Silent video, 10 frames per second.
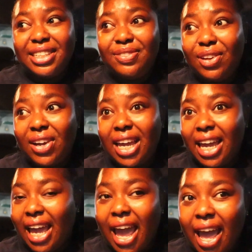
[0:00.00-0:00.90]
this vlog
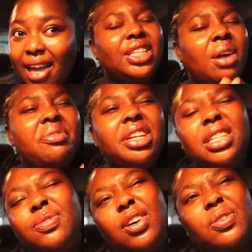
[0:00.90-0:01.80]
here in summary
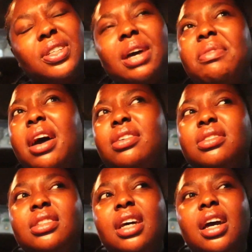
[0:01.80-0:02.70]
this vlog was
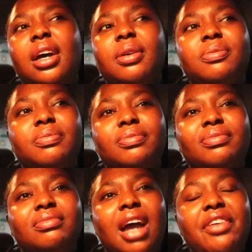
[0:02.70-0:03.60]
about
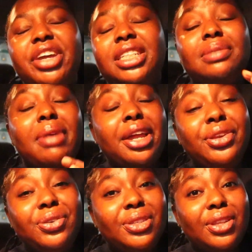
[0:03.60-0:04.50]
um, arranging my
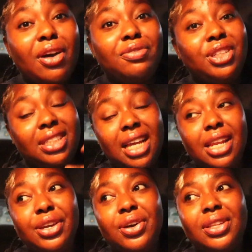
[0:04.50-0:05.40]
new stuff just
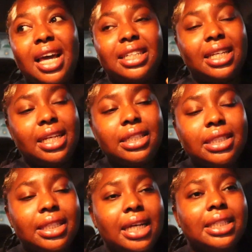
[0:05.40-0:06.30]
telling you all that chantel
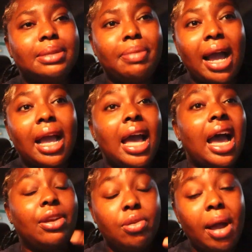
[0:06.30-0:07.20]
chicsters is back
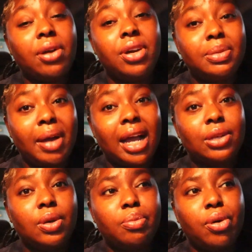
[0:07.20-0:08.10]
and home and co is back
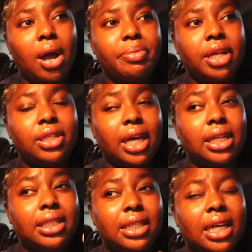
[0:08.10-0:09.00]
as well but i'm here to
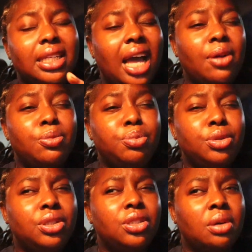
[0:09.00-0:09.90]
get the things i will
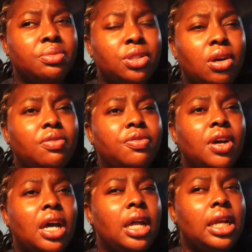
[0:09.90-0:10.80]
put some stuff
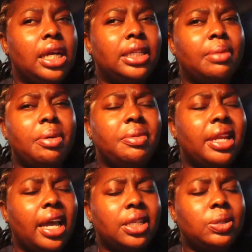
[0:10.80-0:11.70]
later maybe
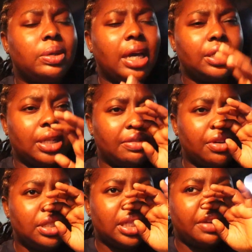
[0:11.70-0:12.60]
next week i should have
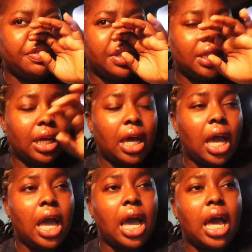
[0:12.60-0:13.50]
gotten everything
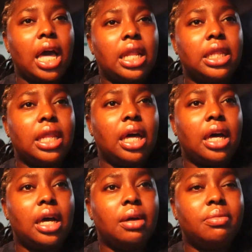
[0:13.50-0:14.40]
and
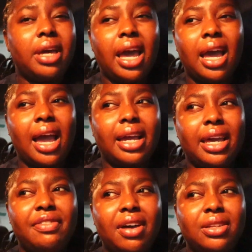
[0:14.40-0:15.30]
um, yeah i
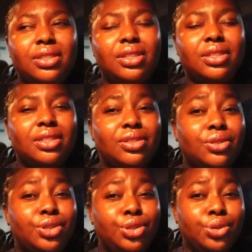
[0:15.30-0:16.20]
gave out
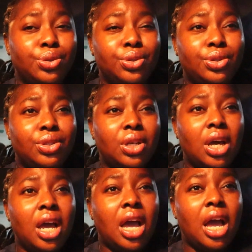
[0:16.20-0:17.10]
those shoes
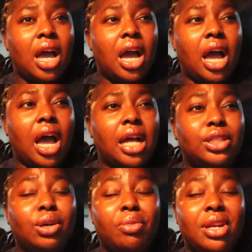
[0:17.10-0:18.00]

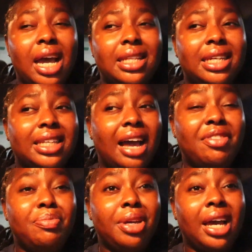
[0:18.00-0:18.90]
and some other things. I
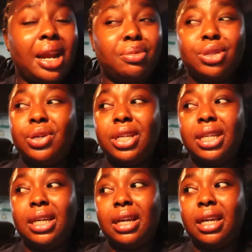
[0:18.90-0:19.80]
have a big gun I was going in
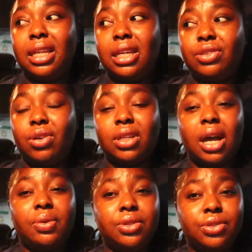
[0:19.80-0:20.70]
the in the trunk
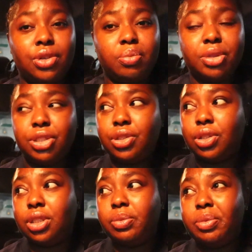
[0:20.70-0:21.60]
that I want to drop in
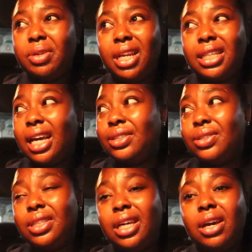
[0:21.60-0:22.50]
church. Maybe later
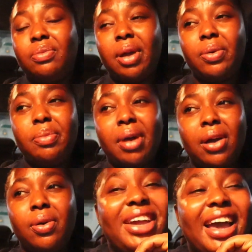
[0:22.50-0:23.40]
today on my way
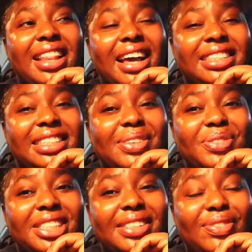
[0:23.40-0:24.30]
back. But yeah, that's it
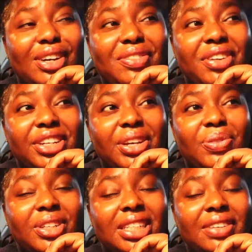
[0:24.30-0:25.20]
with this vlog. If you
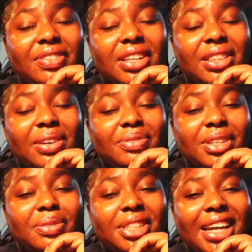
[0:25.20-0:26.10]
enjoyed watching, give it a thumbs
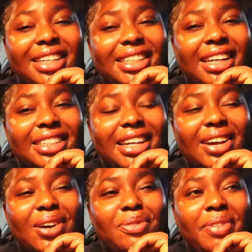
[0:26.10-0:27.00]
up, share, share, share,
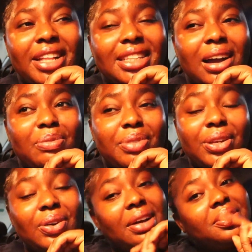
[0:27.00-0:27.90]
comment down
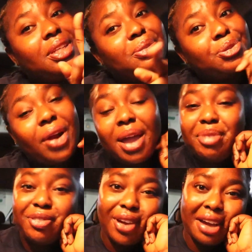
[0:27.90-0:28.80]
below, and
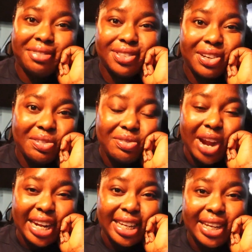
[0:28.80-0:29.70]
subscribe if you haven't
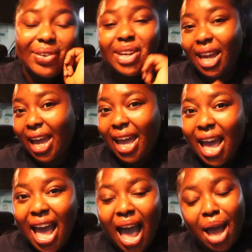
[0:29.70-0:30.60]
already. Okay,
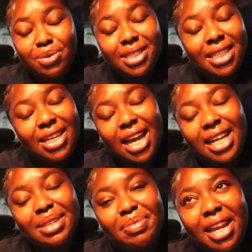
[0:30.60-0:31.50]
I will see you
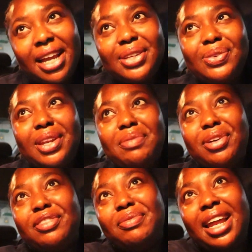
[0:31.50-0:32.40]
guys in my next one. Let
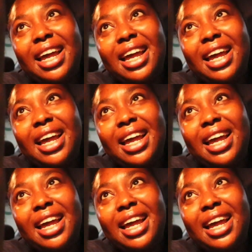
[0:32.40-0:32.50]
me off my